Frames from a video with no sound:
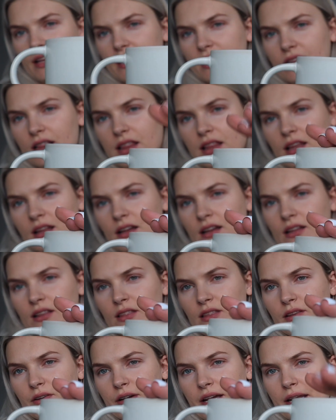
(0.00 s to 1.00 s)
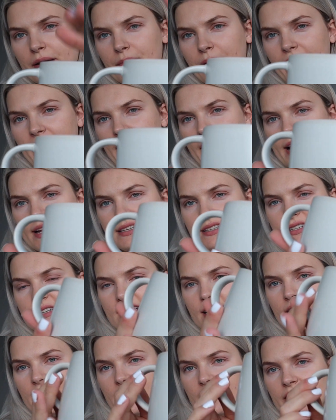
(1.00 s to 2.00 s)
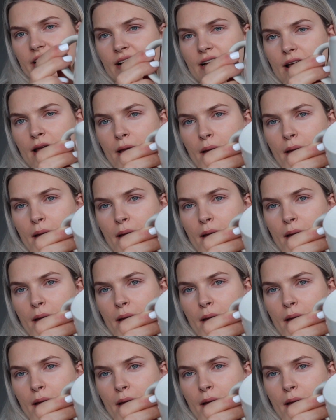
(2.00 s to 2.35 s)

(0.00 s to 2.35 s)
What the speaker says: Like, look at my hand in here.